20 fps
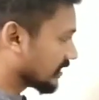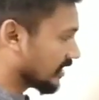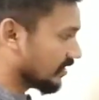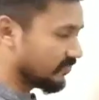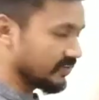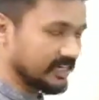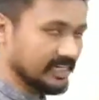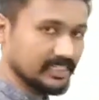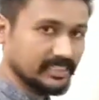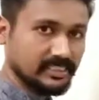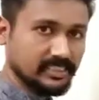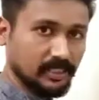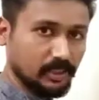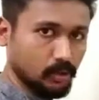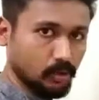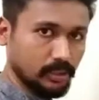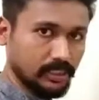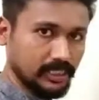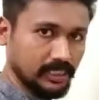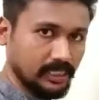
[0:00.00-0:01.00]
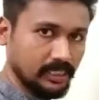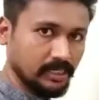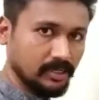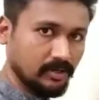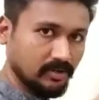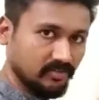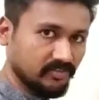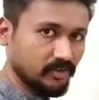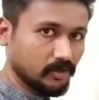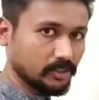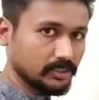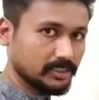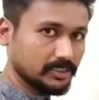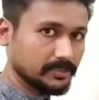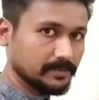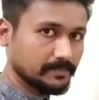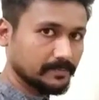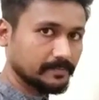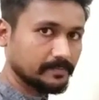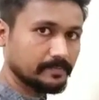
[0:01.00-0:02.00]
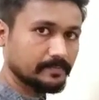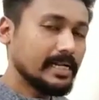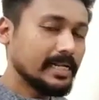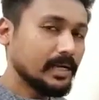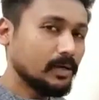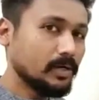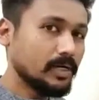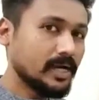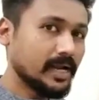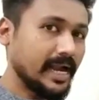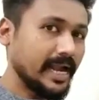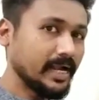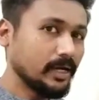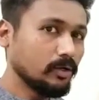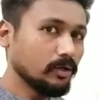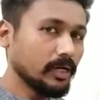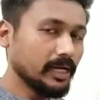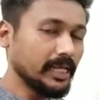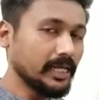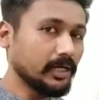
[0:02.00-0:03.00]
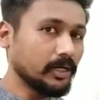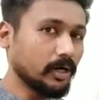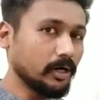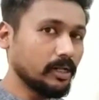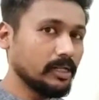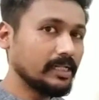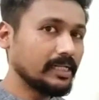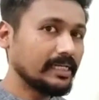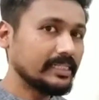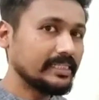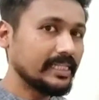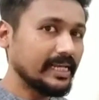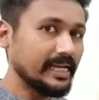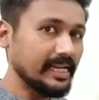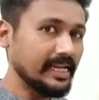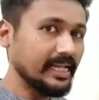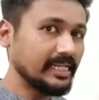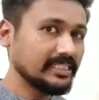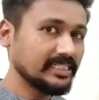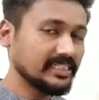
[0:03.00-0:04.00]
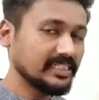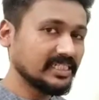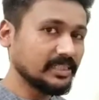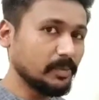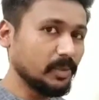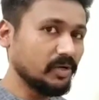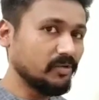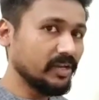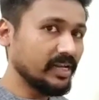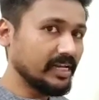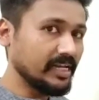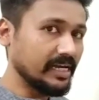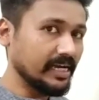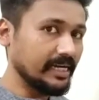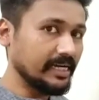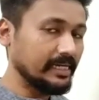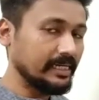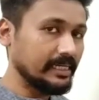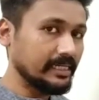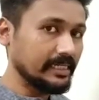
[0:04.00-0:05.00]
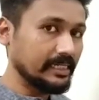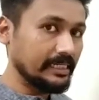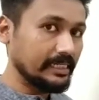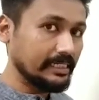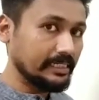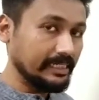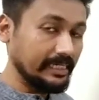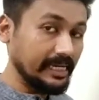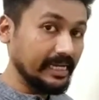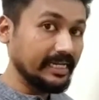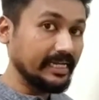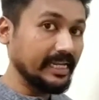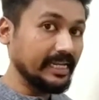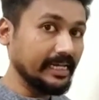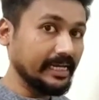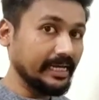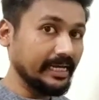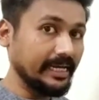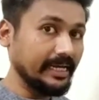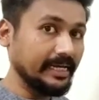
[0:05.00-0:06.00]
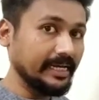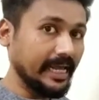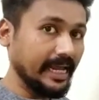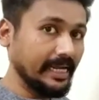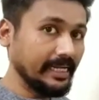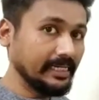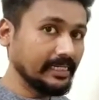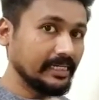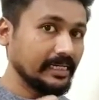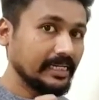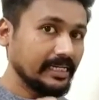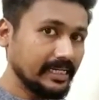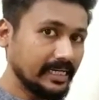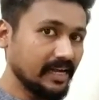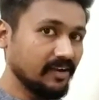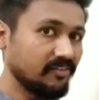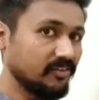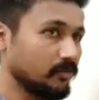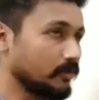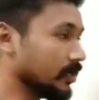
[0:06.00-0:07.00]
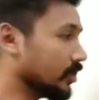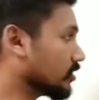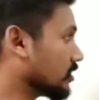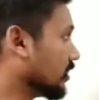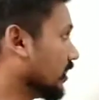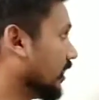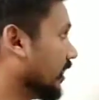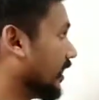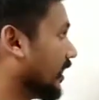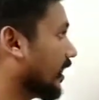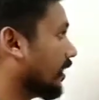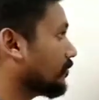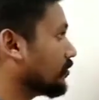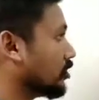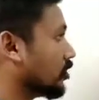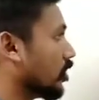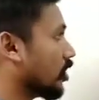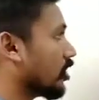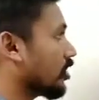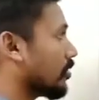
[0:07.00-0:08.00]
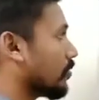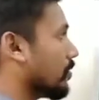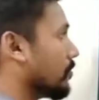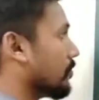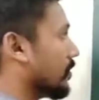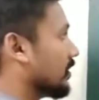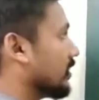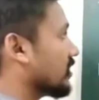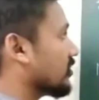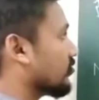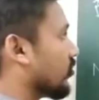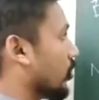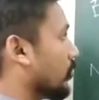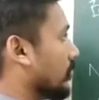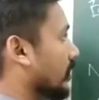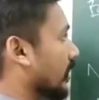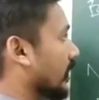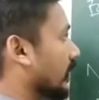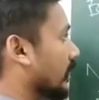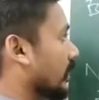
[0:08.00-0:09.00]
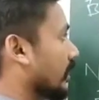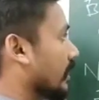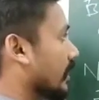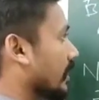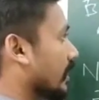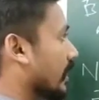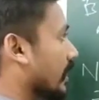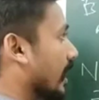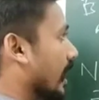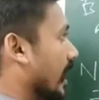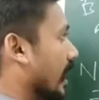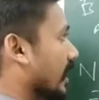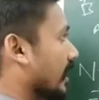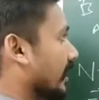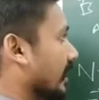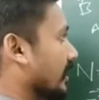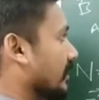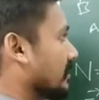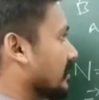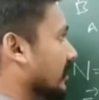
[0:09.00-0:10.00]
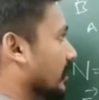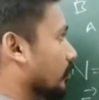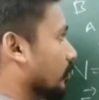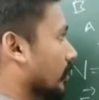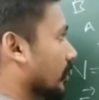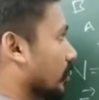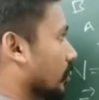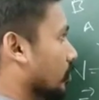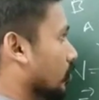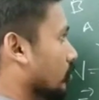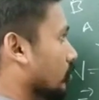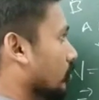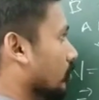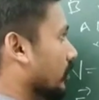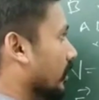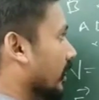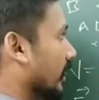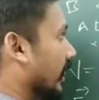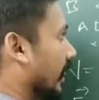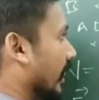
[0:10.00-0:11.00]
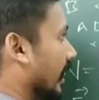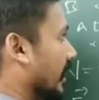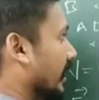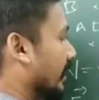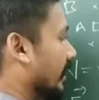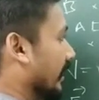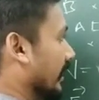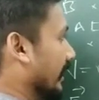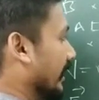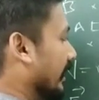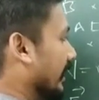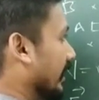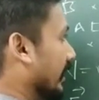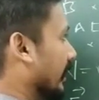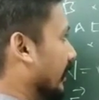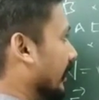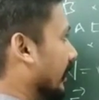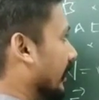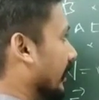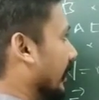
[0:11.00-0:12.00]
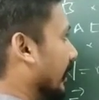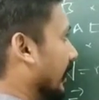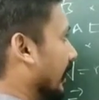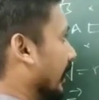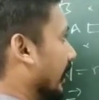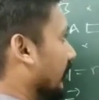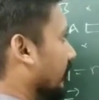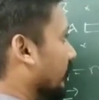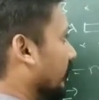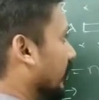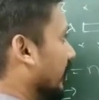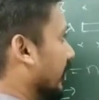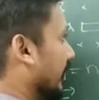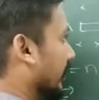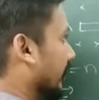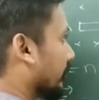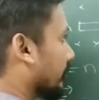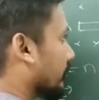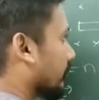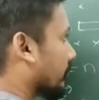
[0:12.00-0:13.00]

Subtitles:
giving us the total force. Now try to recall the relationship between current, electric current and drift velocity. I am sure you remember this formula. I is equal to Ne AVD.